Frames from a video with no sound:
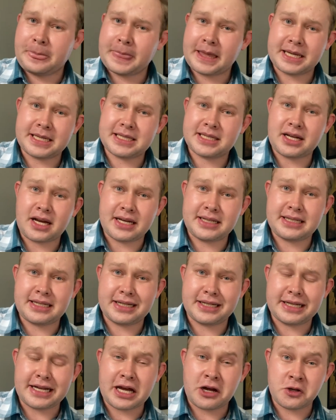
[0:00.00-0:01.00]

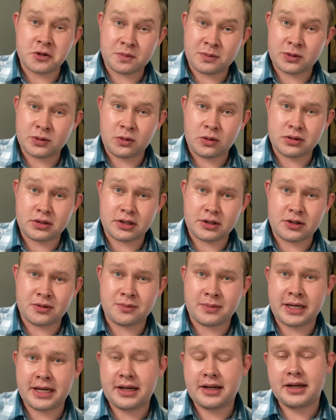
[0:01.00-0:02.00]
Exciting announcement also to
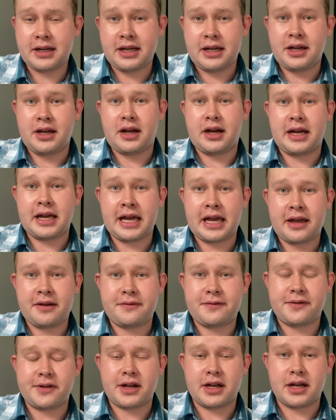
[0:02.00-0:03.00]
make. I
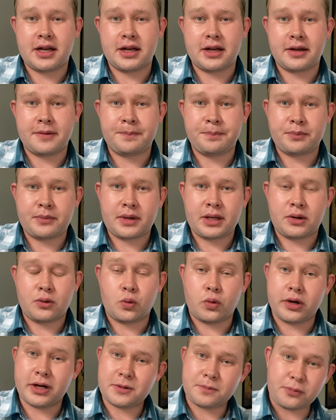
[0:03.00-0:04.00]
have a
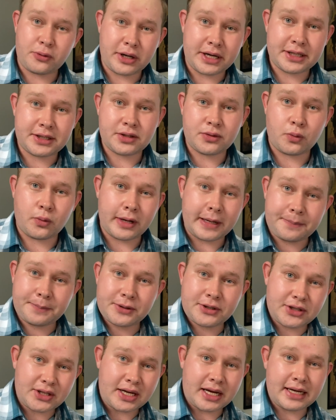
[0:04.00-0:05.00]
WordPress
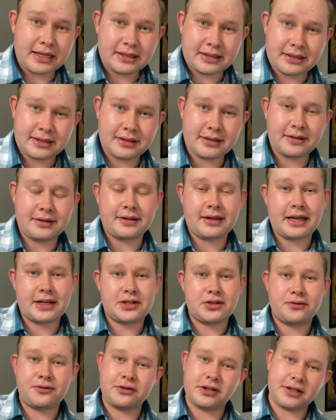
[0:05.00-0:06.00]
website
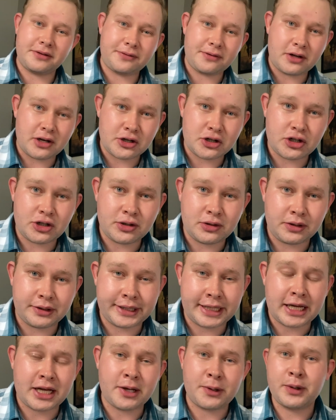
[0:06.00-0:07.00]
that's fully functional
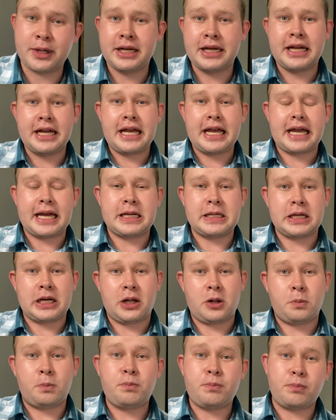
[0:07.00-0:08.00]
now, and
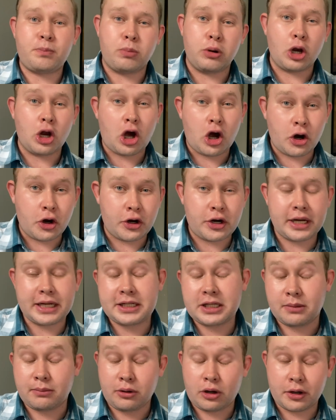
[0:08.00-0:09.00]
I'll blog.
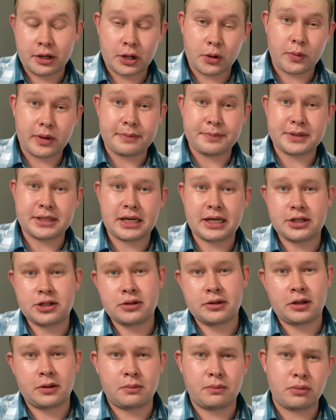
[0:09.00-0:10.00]
It's a blogging website,
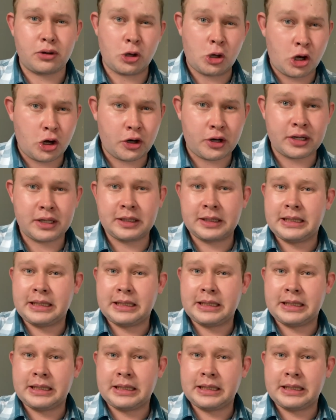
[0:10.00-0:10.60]
so I'll blog